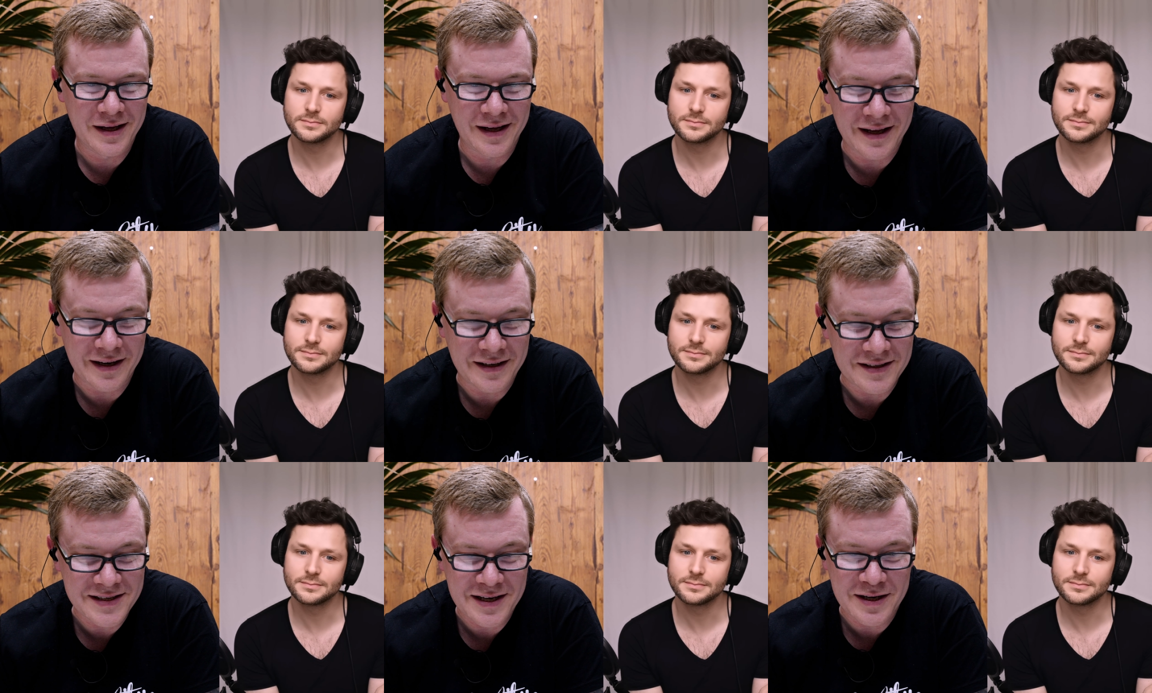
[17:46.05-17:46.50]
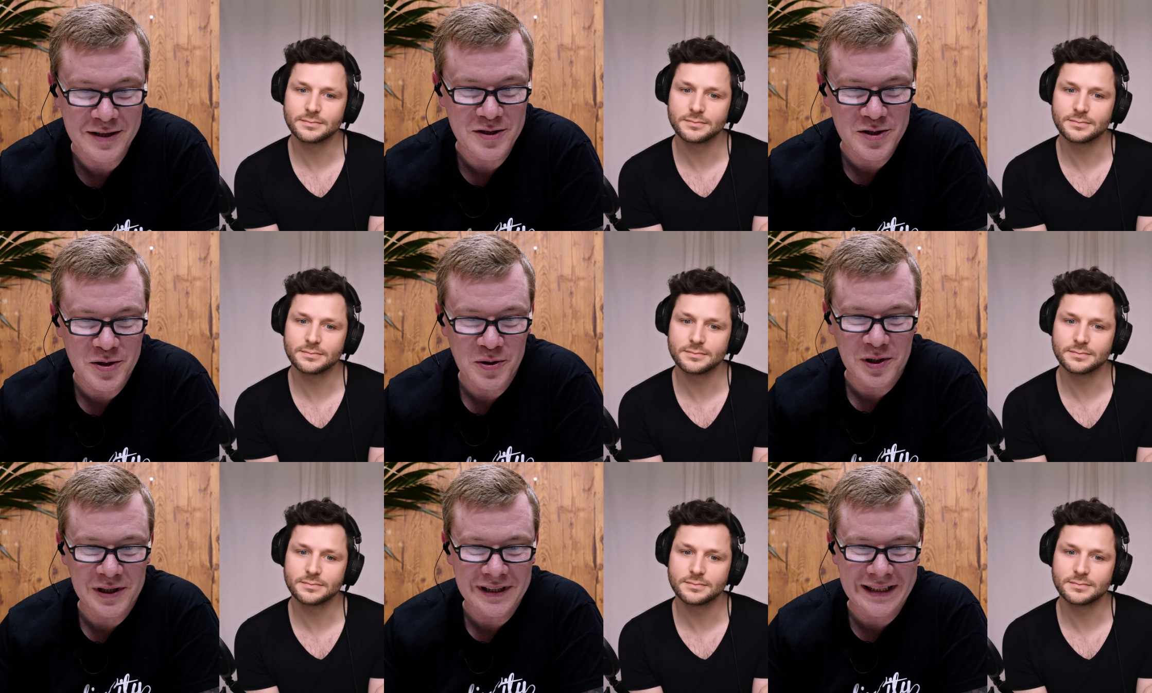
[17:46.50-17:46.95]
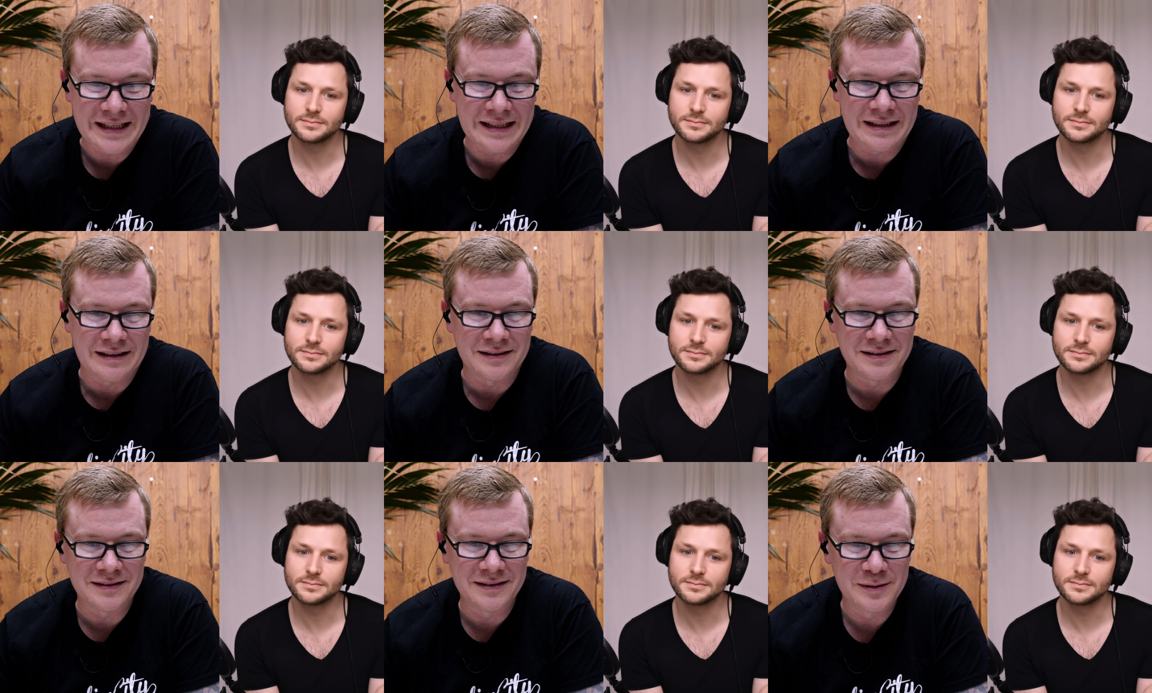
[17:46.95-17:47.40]
Speaker 1: and it sounded so
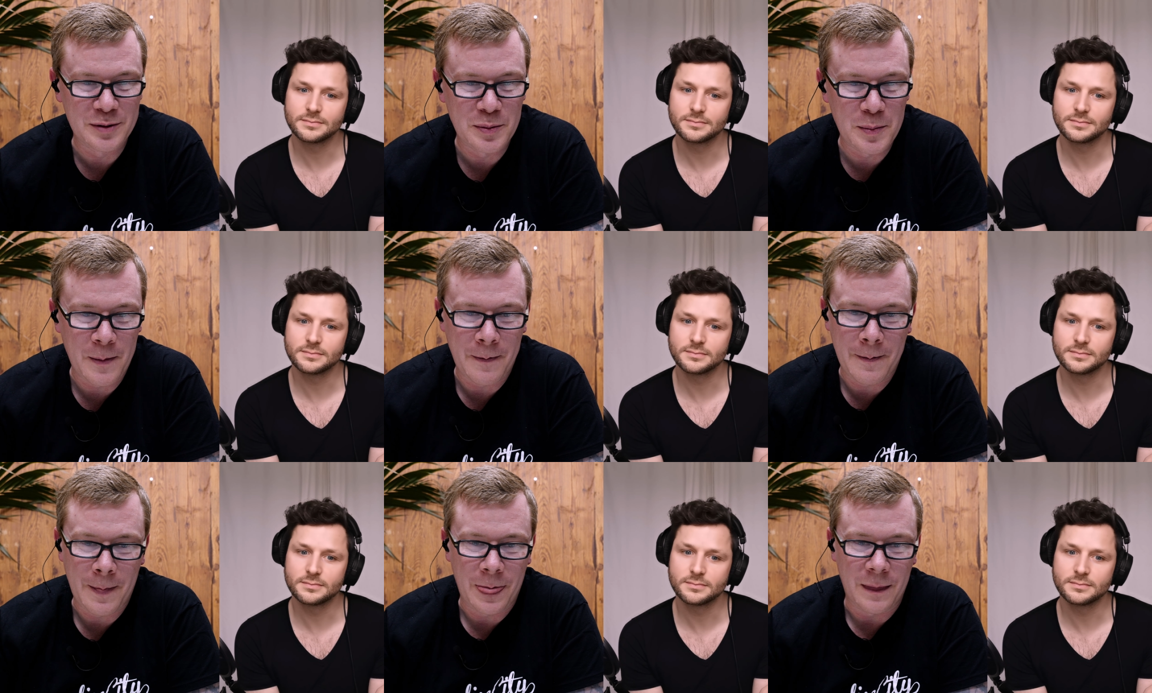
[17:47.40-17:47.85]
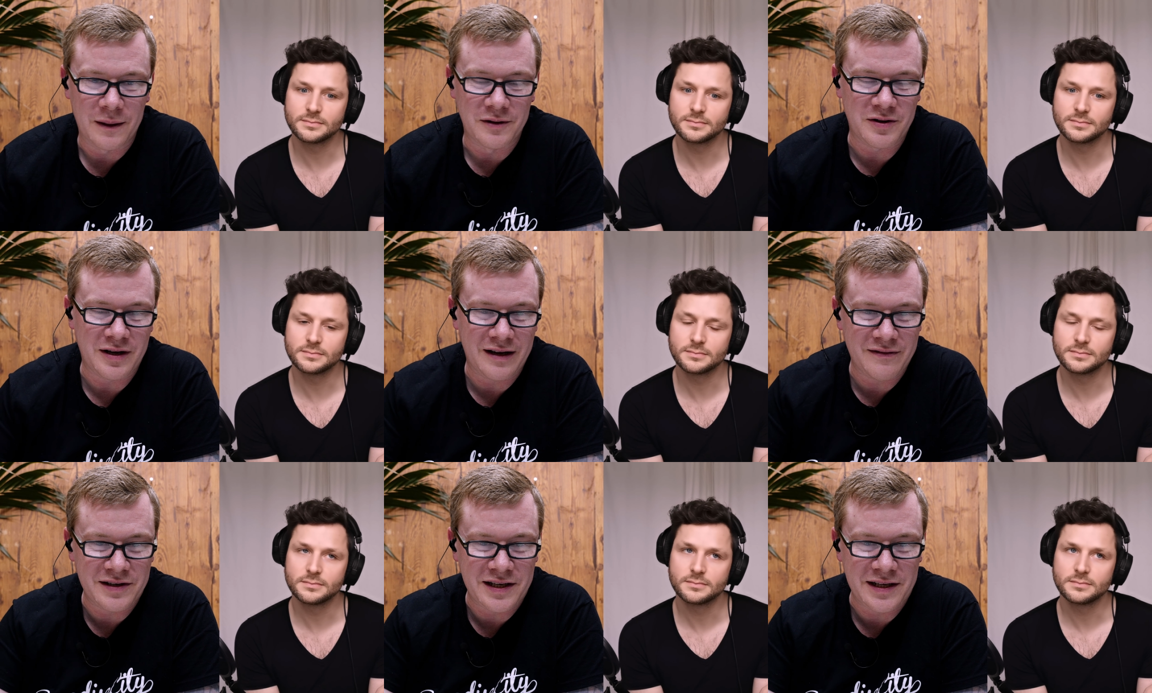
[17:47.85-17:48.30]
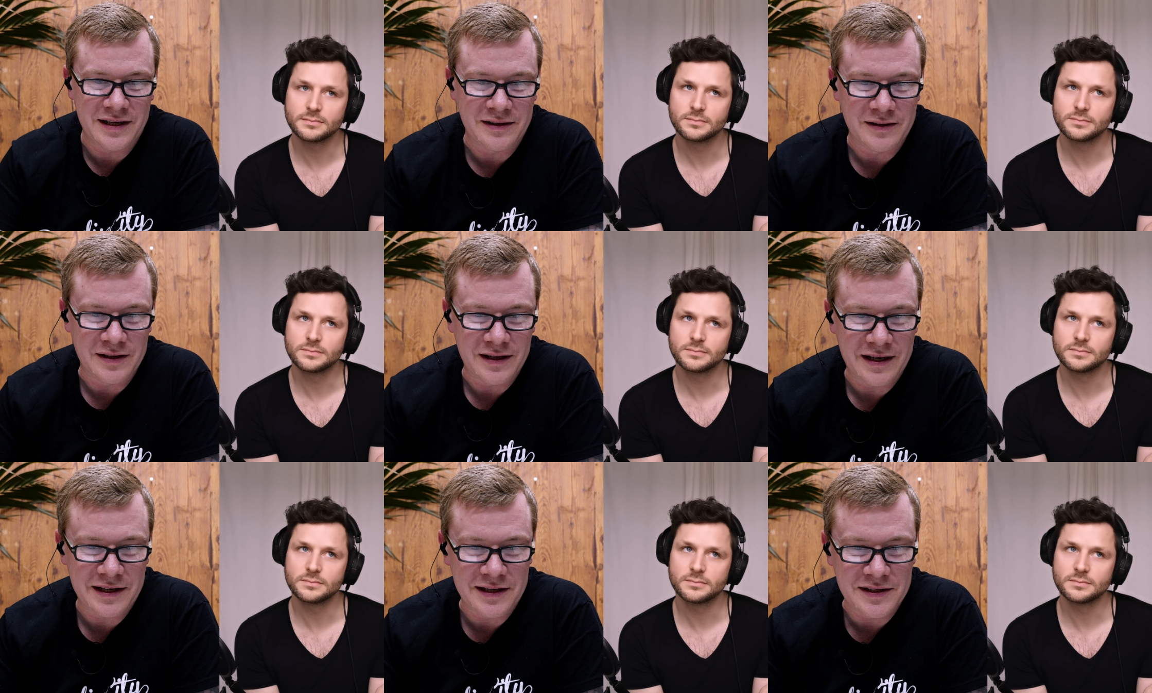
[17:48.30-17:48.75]
clean. Do you have
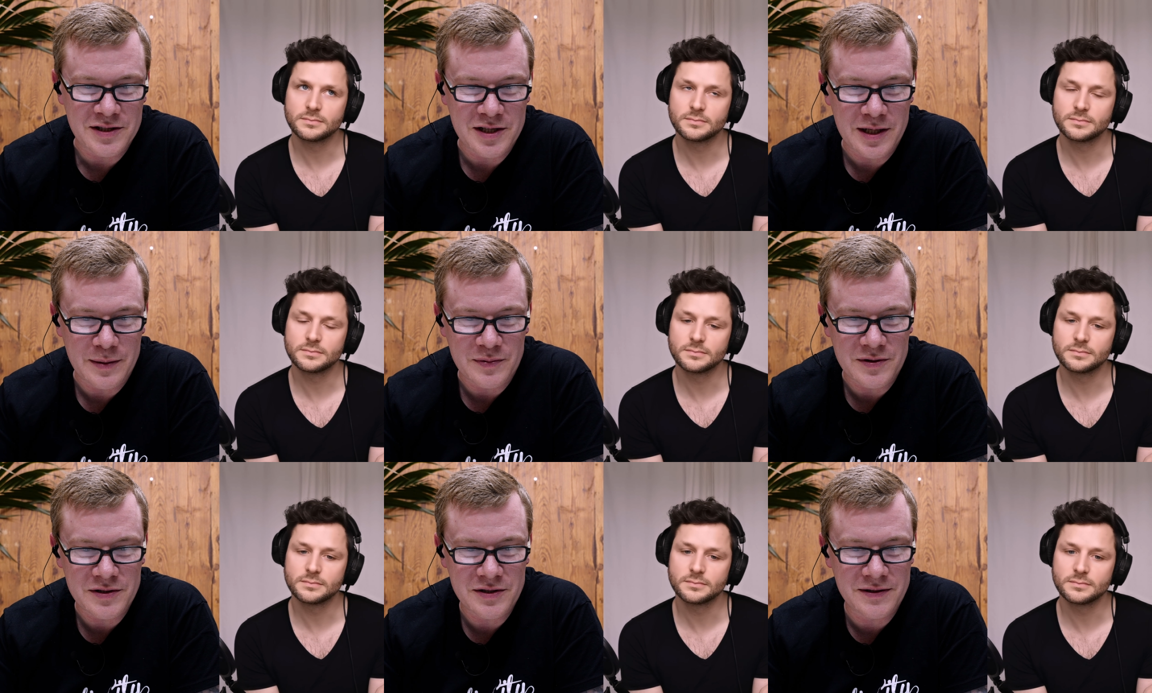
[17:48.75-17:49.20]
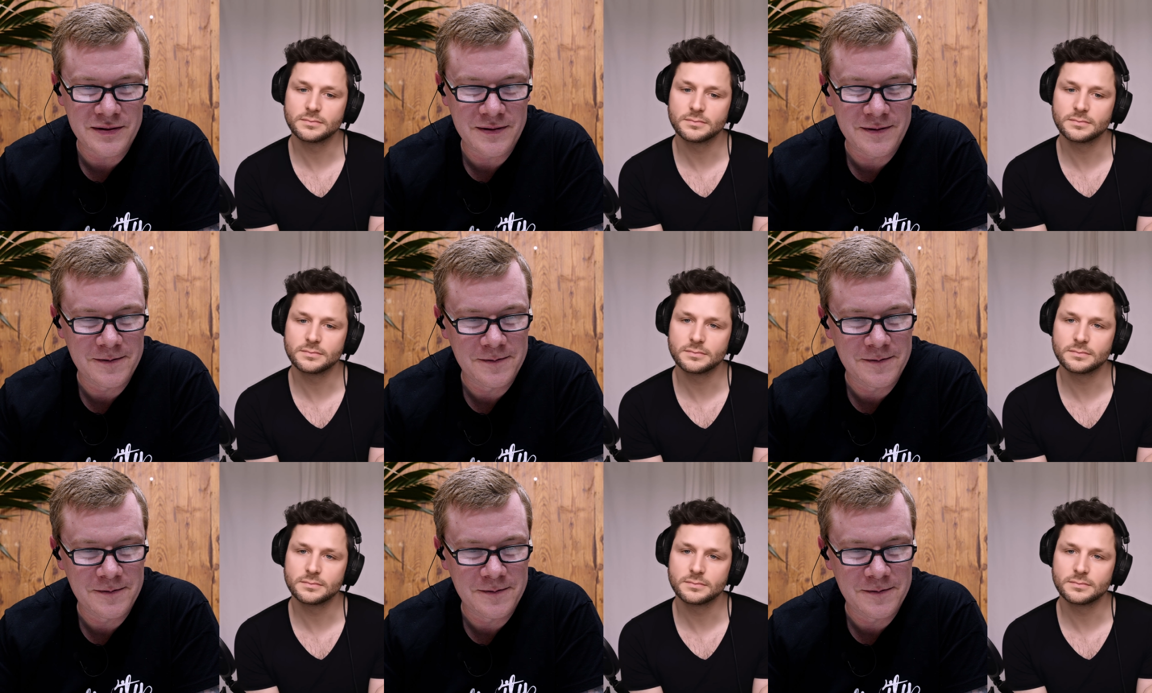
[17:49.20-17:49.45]
any any tips?